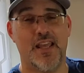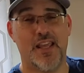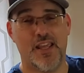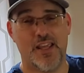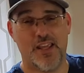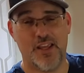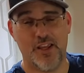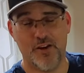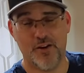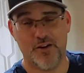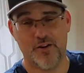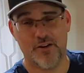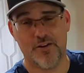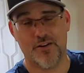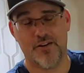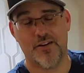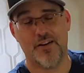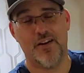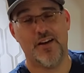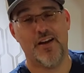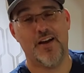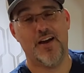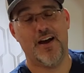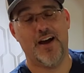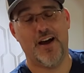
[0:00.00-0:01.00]
here
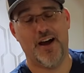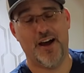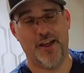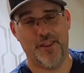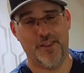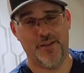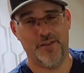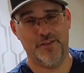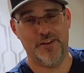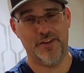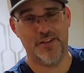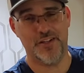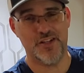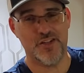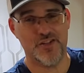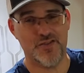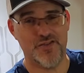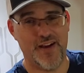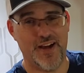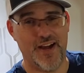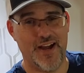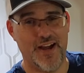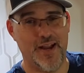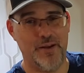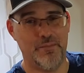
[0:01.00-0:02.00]
on the Vintage
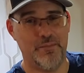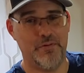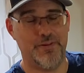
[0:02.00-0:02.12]
Vibe.